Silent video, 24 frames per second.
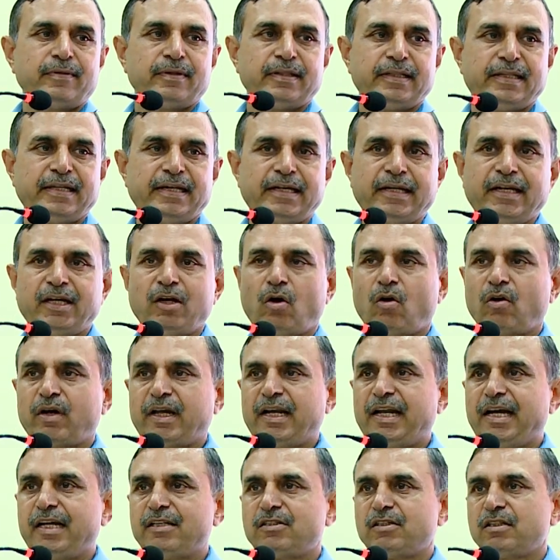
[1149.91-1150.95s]
the
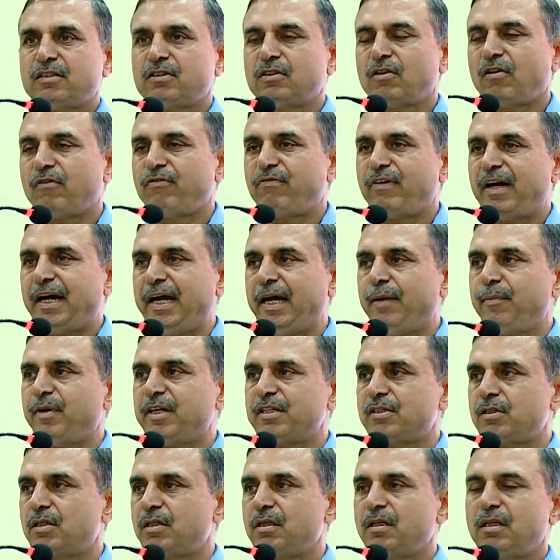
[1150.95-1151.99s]
organizers of
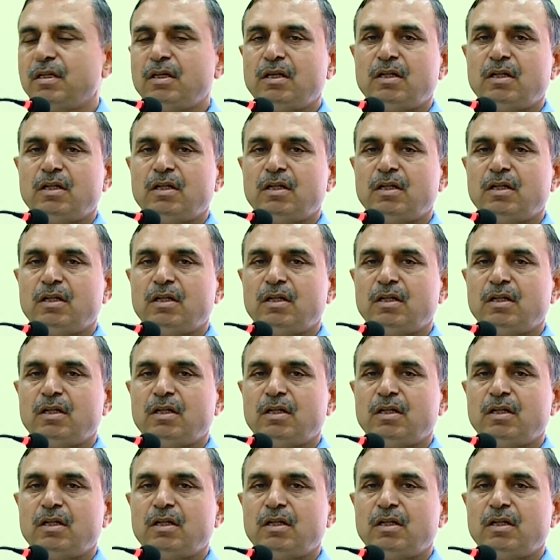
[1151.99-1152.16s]
IMS